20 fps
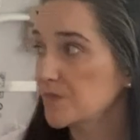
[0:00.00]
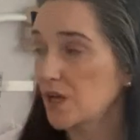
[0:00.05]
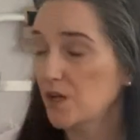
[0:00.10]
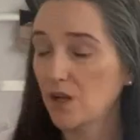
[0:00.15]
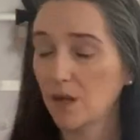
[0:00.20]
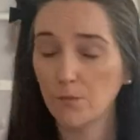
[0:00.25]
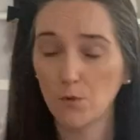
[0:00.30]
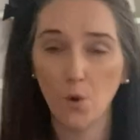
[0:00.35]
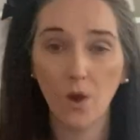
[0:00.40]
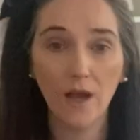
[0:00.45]

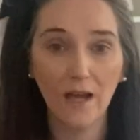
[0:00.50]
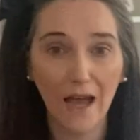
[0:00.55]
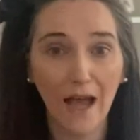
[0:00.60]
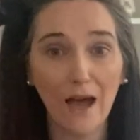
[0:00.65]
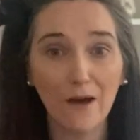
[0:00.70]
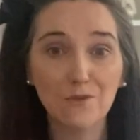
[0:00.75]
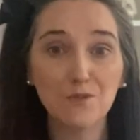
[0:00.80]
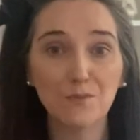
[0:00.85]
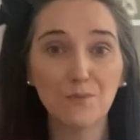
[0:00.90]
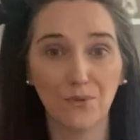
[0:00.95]
I'm quite
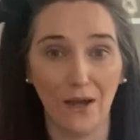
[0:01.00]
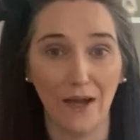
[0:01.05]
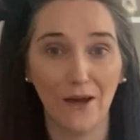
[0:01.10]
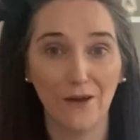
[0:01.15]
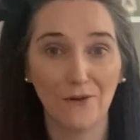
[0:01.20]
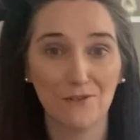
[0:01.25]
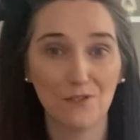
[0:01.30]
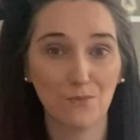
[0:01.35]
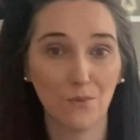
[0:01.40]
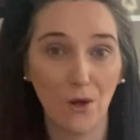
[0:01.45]
house
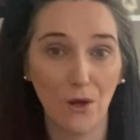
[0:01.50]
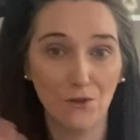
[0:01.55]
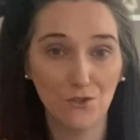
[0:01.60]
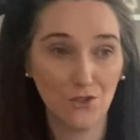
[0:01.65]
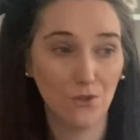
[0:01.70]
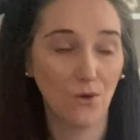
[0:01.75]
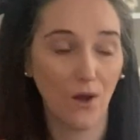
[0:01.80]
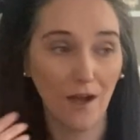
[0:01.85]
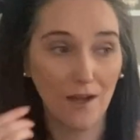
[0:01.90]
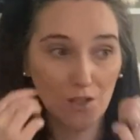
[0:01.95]
proud as well, as you
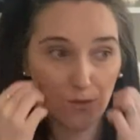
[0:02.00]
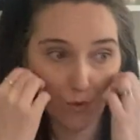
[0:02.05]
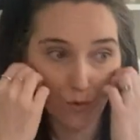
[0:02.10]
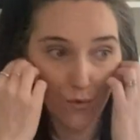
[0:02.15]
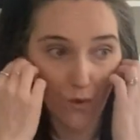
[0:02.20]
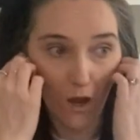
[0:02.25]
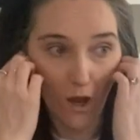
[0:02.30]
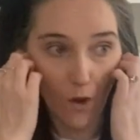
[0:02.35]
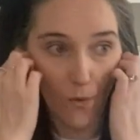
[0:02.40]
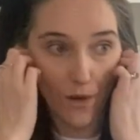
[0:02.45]
guys will
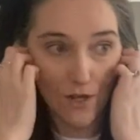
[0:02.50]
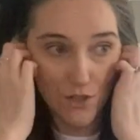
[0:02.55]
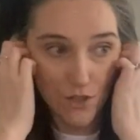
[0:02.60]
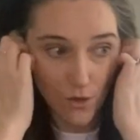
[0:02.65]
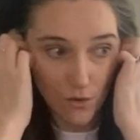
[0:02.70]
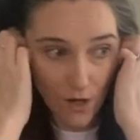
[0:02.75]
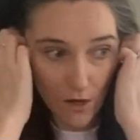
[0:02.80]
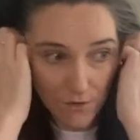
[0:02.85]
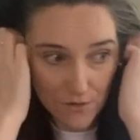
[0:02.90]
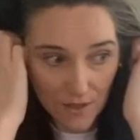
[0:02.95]
know. I do
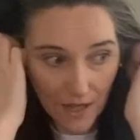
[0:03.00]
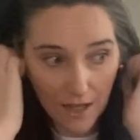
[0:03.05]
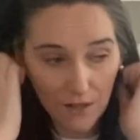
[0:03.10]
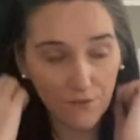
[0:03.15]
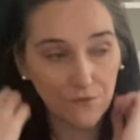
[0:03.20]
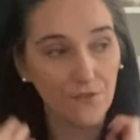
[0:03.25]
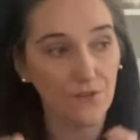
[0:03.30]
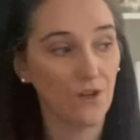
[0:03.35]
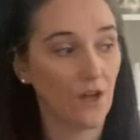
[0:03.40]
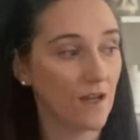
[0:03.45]
love to
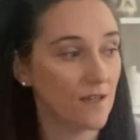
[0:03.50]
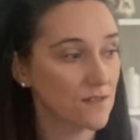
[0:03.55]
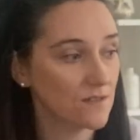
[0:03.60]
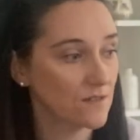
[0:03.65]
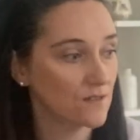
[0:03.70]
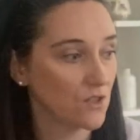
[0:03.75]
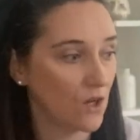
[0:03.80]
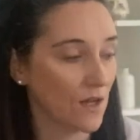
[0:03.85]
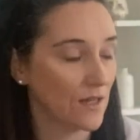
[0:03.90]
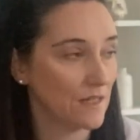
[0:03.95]
have a nice
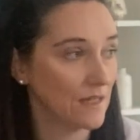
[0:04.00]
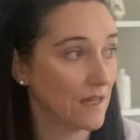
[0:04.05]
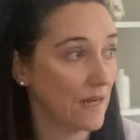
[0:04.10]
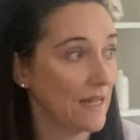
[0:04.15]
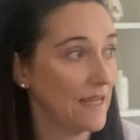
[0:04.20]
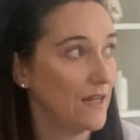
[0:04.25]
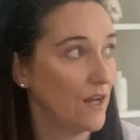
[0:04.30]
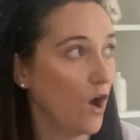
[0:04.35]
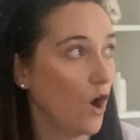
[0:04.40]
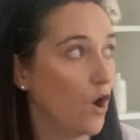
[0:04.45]
tidy
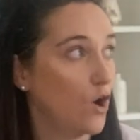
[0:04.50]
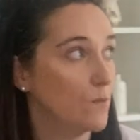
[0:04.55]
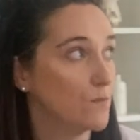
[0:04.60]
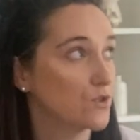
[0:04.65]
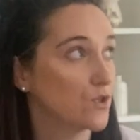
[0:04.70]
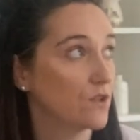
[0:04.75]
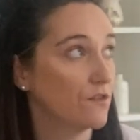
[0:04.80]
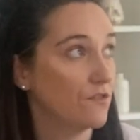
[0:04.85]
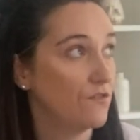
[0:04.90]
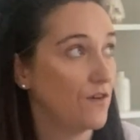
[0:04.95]
clean home,
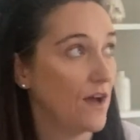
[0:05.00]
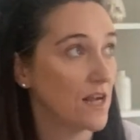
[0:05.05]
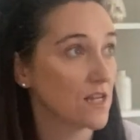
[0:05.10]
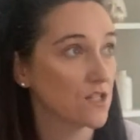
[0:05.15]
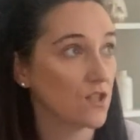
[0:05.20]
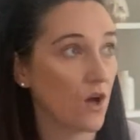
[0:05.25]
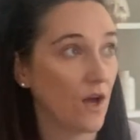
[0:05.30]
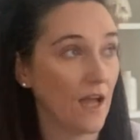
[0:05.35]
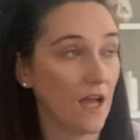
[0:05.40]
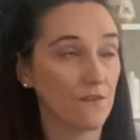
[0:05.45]
so the fact
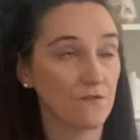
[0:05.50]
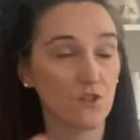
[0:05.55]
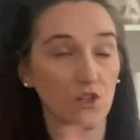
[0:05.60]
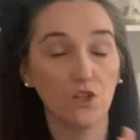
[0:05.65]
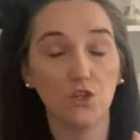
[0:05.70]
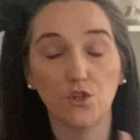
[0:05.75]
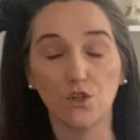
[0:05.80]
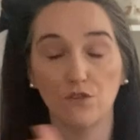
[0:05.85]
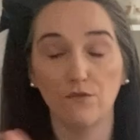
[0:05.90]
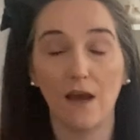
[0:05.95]
that I have to
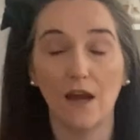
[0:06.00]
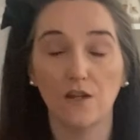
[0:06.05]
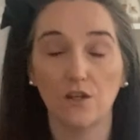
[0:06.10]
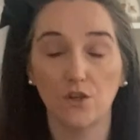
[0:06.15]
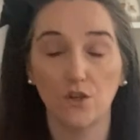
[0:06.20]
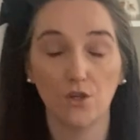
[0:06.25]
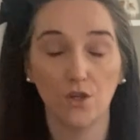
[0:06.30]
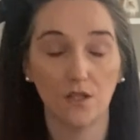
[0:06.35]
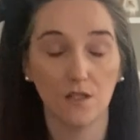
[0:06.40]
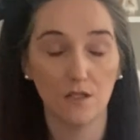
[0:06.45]
look around and
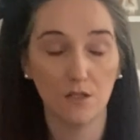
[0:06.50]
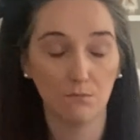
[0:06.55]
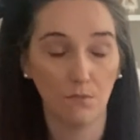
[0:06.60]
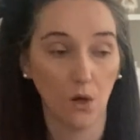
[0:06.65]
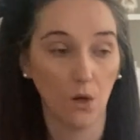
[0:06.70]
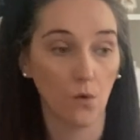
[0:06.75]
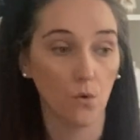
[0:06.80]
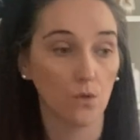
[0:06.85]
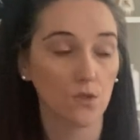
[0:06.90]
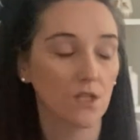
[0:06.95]
look at this
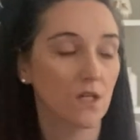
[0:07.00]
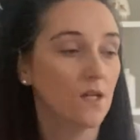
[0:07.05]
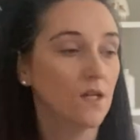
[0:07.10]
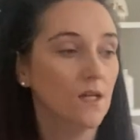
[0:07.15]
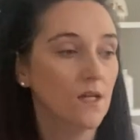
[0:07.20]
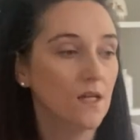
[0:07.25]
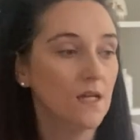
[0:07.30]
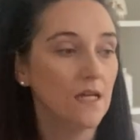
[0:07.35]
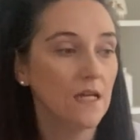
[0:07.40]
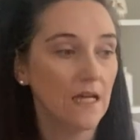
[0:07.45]
mold,
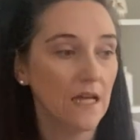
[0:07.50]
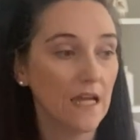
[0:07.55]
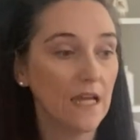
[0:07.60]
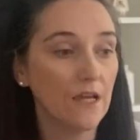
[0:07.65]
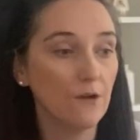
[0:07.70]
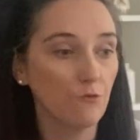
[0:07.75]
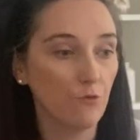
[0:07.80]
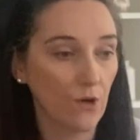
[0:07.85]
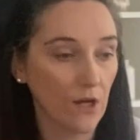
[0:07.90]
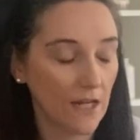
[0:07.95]

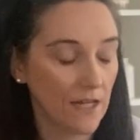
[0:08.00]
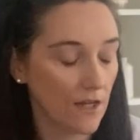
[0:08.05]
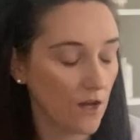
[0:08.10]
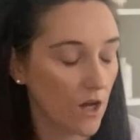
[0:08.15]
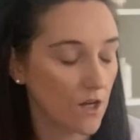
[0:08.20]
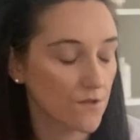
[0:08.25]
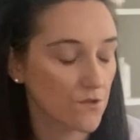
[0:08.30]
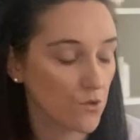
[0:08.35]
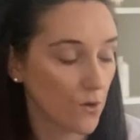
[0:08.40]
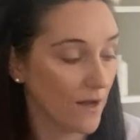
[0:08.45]
it really kind
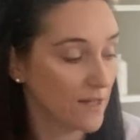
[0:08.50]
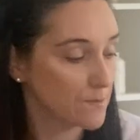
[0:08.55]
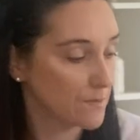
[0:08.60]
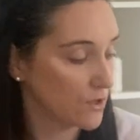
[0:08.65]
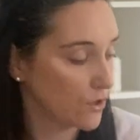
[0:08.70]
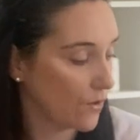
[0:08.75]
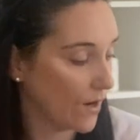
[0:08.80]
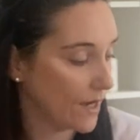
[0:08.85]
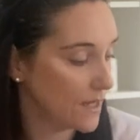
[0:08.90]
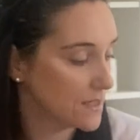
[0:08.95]
of drives me
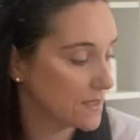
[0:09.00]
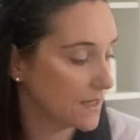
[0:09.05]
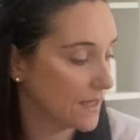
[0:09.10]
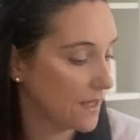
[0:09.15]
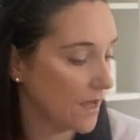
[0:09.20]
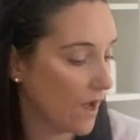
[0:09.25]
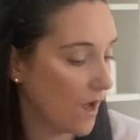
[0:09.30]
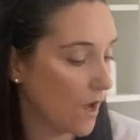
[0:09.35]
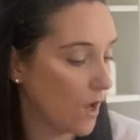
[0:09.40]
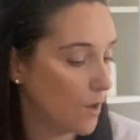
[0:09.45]
crazy.
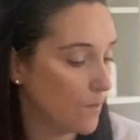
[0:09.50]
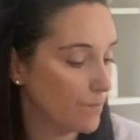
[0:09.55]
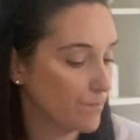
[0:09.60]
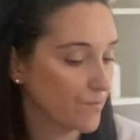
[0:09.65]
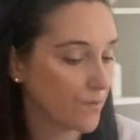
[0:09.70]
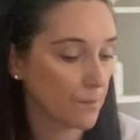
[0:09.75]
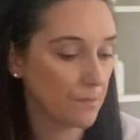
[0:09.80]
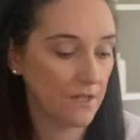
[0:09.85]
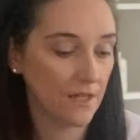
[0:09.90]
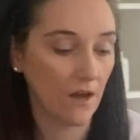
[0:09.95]

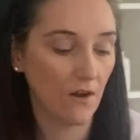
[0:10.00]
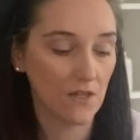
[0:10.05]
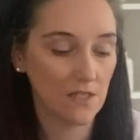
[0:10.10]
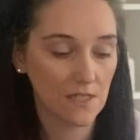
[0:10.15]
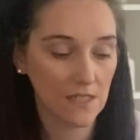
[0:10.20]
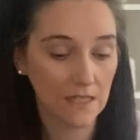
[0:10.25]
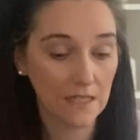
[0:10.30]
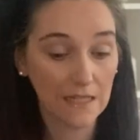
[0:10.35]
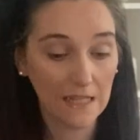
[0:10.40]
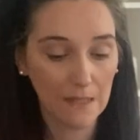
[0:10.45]
But yeah, I
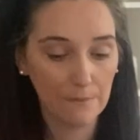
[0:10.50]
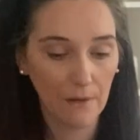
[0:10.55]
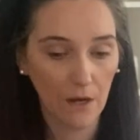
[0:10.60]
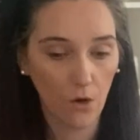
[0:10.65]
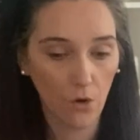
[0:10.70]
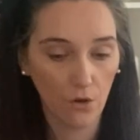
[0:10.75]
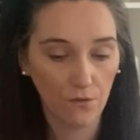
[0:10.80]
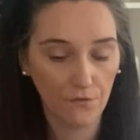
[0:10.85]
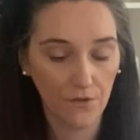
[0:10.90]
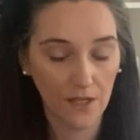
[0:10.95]
sent an email
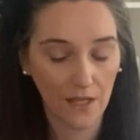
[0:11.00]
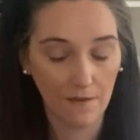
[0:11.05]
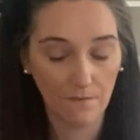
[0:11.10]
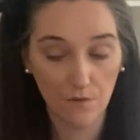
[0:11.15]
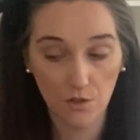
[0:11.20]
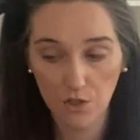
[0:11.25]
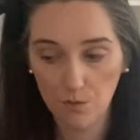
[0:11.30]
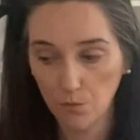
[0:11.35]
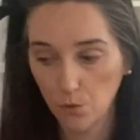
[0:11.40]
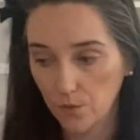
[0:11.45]
off again
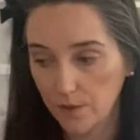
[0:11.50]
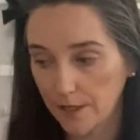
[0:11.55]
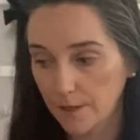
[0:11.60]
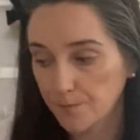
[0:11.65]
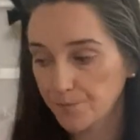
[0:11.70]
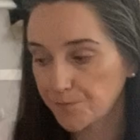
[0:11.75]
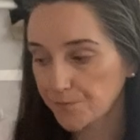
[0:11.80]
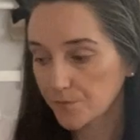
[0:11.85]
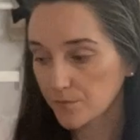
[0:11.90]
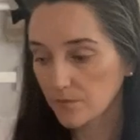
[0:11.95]
this morning.